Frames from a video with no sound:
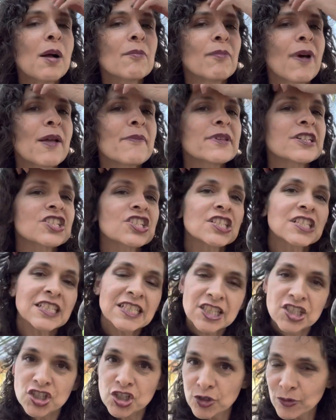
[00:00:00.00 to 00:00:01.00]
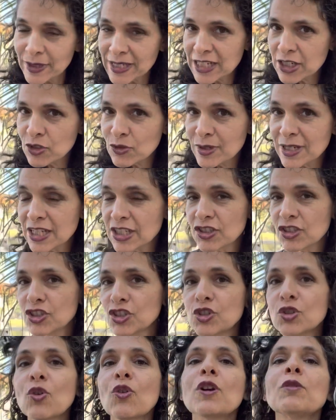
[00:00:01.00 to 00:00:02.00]
My mission is to increase
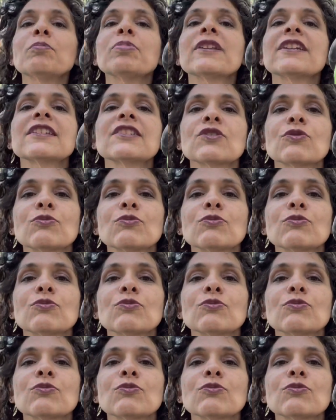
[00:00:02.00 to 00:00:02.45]
your bliss,